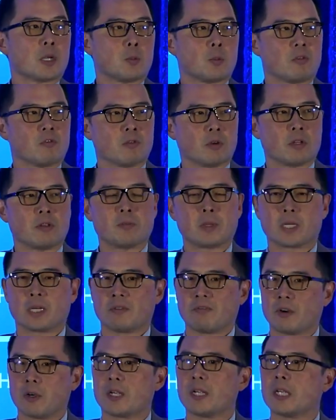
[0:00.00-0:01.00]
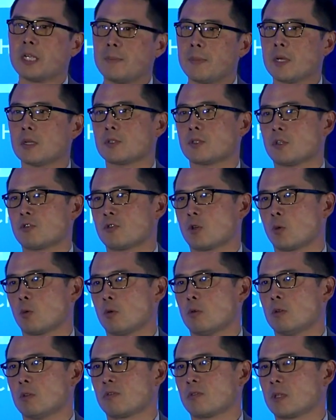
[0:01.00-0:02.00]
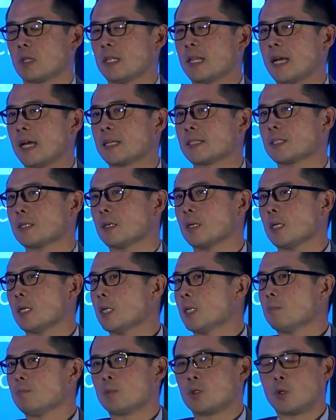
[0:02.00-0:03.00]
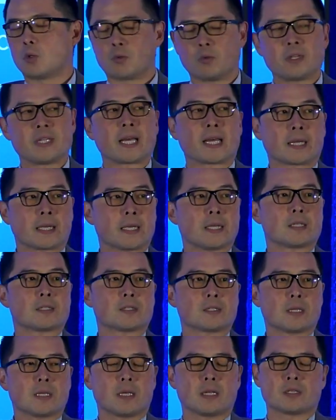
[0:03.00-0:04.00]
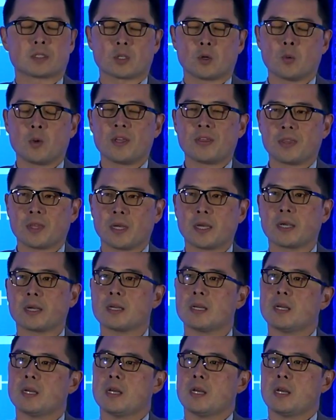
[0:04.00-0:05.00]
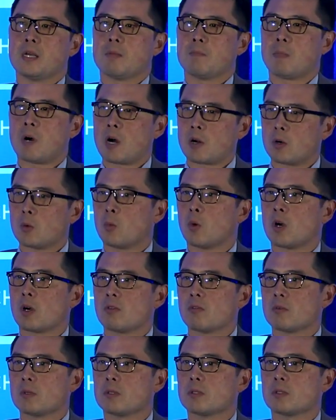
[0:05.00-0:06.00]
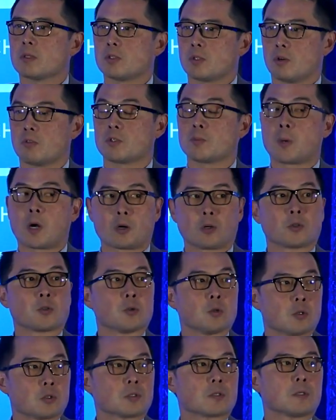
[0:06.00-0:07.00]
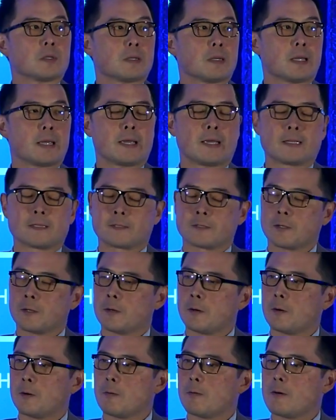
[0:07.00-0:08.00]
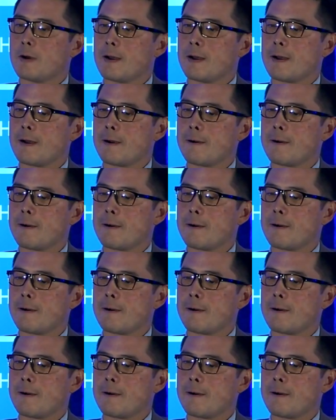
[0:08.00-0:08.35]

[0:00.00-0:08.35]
And we've really been in a very email-centric world for the last 2-3 decades. And so we think modern work deserves modern tools. And so